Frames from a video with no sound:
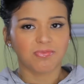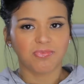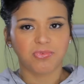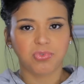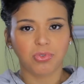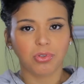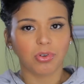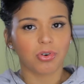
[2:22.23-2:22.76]

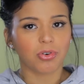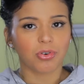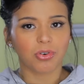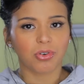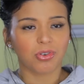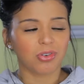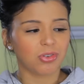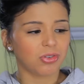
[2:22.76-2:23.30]

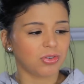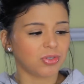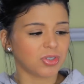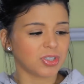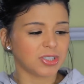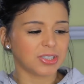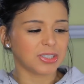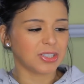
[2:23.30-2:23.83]
floral,
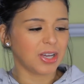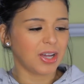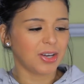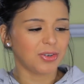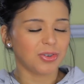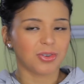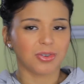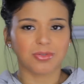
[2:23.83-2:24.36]
or
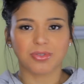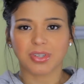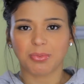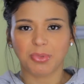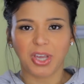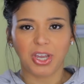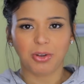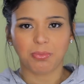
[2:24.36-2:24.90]
I don't know,
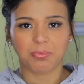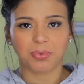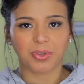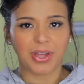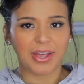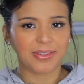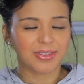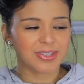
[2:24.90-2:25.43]
some kind of
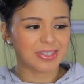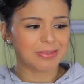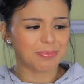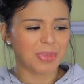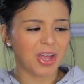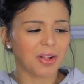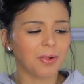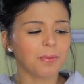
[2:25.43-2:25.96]
plant
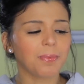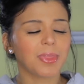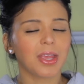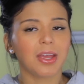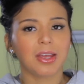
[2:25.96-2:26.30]
smell,